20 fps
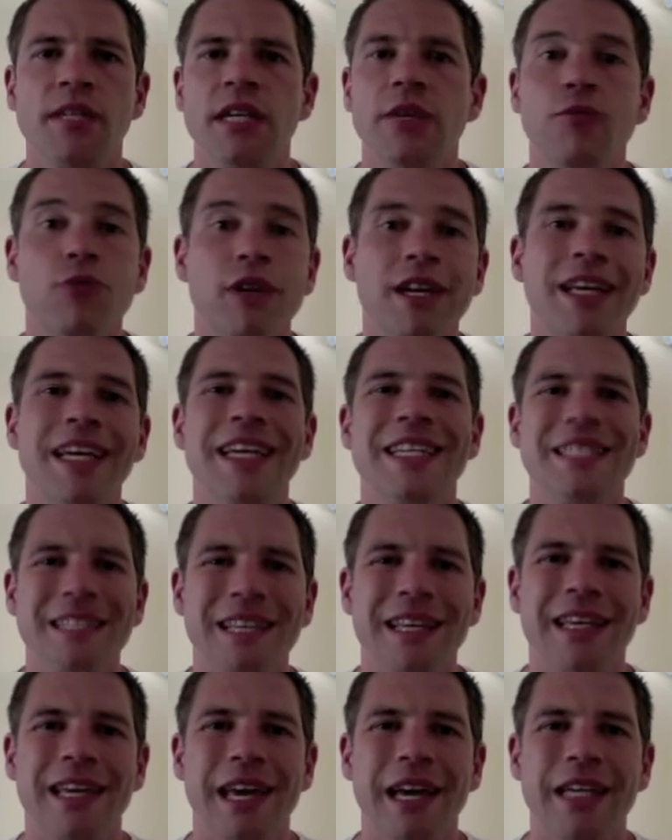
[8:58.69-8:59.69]
It really isn't
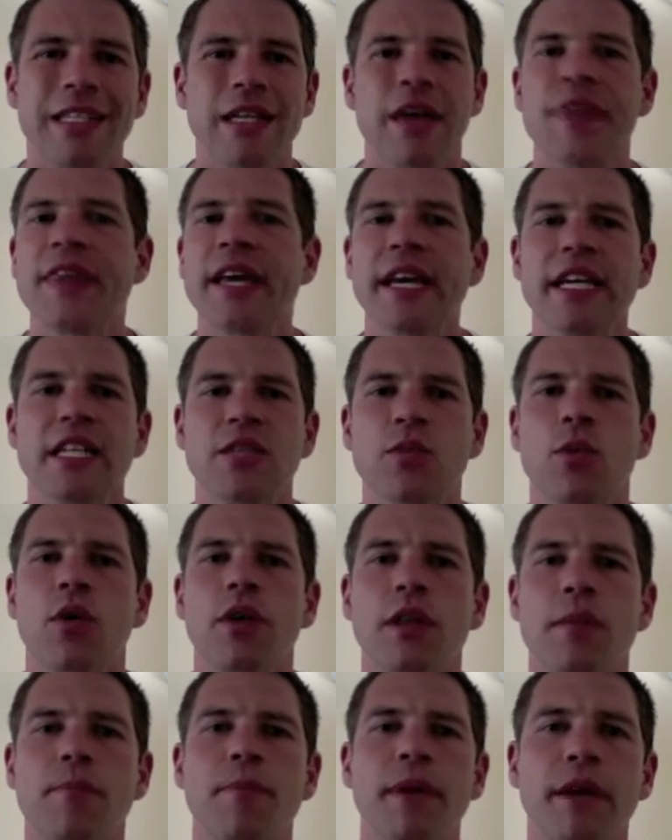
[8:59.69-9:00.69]
the case, and that is one
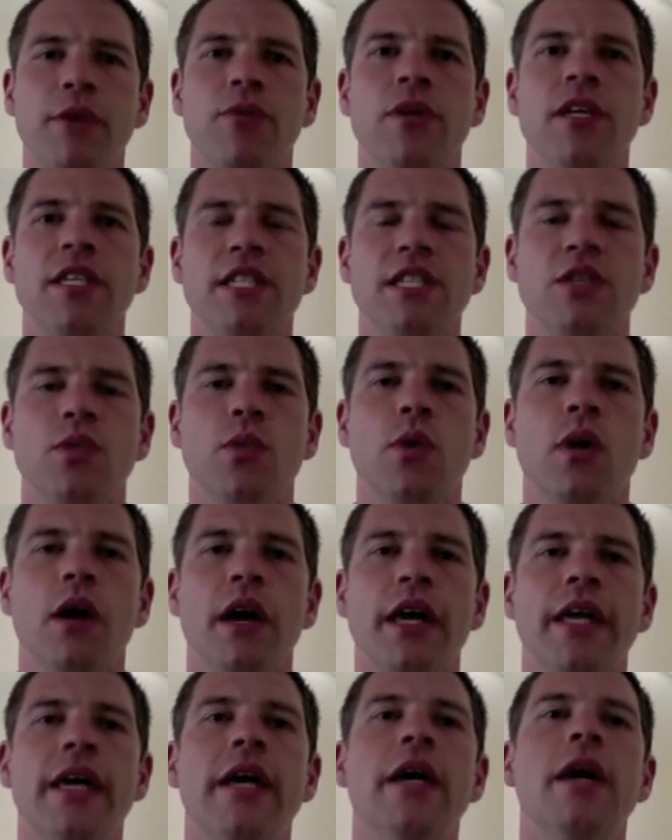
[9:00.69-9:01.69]
of the big reasons
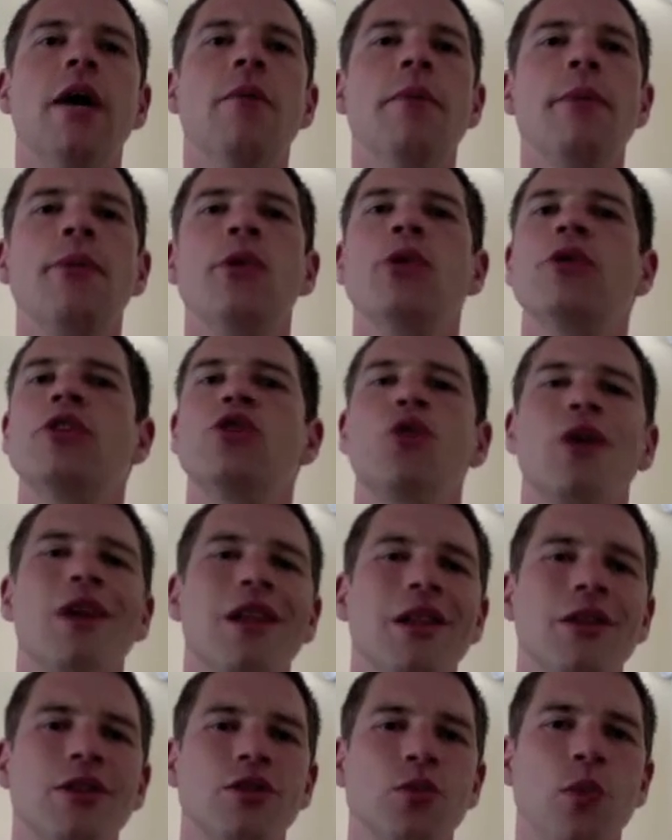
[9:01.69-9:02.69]
why people who are trying
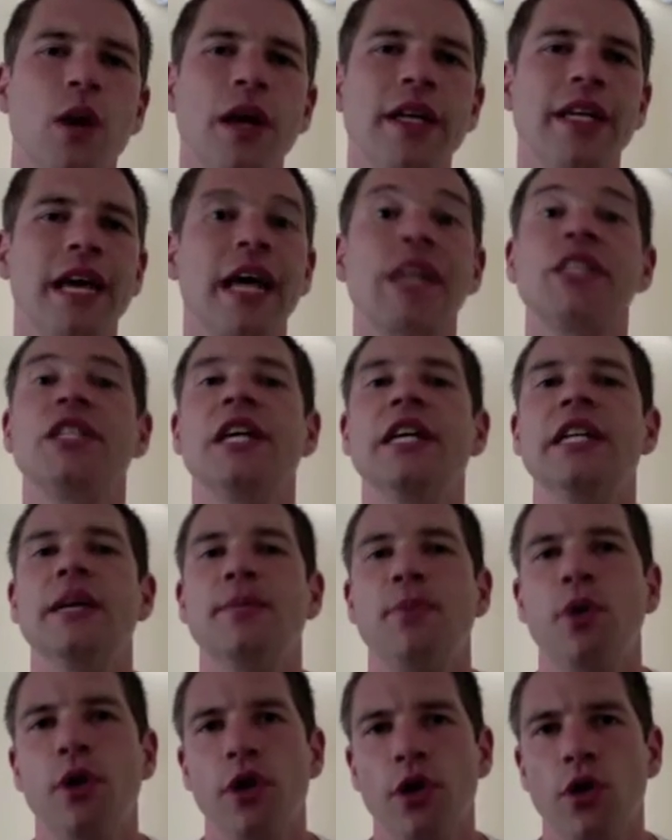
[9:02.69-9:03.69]
to lose weight actually end
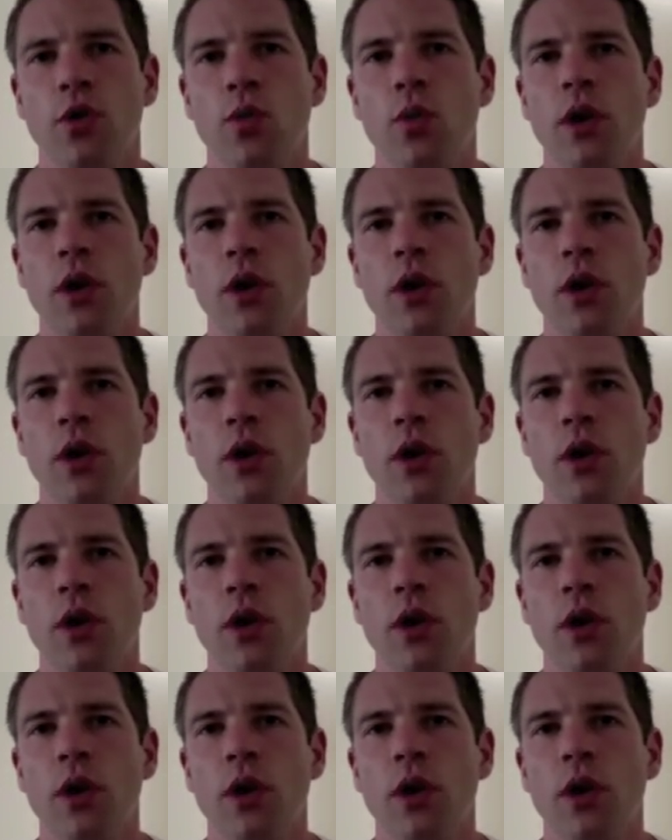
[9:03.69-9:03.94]
up putting on